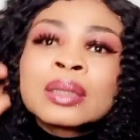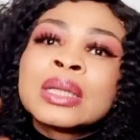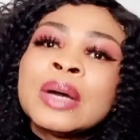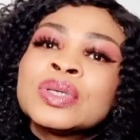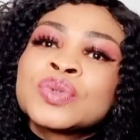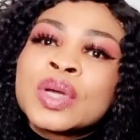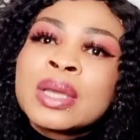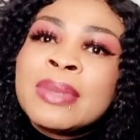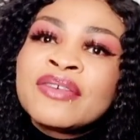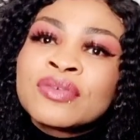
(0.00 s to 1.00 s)
That was what
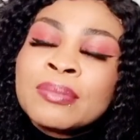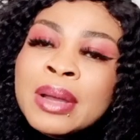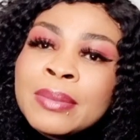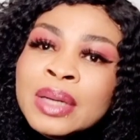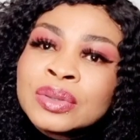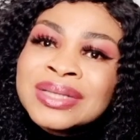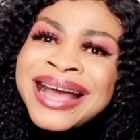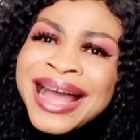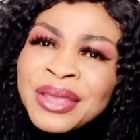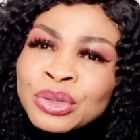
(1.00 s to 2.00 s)
came out from my mouth.
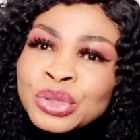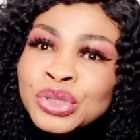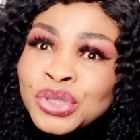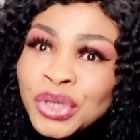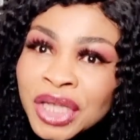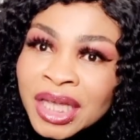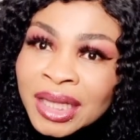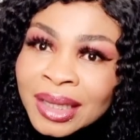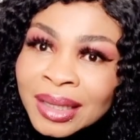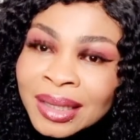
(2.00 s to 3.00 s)
Are you joking?